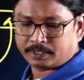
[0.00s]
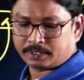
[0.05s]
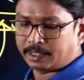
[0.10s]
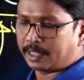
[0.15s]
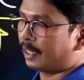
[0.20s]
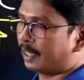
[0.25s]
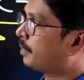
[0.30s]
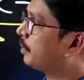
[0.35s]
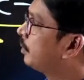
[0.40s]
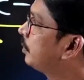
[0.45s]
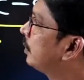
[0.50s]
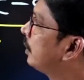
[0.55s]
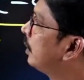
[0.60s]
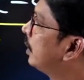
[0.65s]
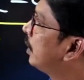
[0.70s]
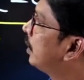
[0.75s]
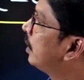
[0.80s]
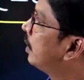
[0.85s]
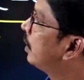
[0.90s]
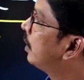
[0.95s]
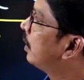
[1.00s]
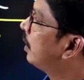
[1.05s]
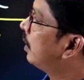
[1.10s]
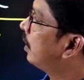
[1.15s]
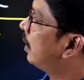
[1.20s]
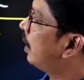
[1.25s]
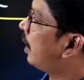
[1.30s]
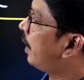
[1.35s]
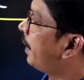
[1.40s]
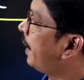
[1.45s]
Right.
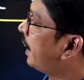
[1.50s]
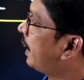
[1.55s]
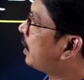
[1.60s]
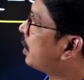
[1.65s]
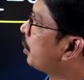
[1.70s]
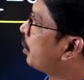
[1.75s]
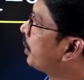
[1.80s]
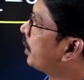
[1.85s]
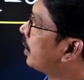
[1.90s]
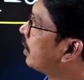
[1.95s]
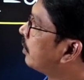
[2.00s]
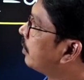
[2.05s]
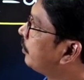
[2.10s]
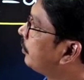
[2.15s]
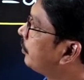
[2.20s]
Next question.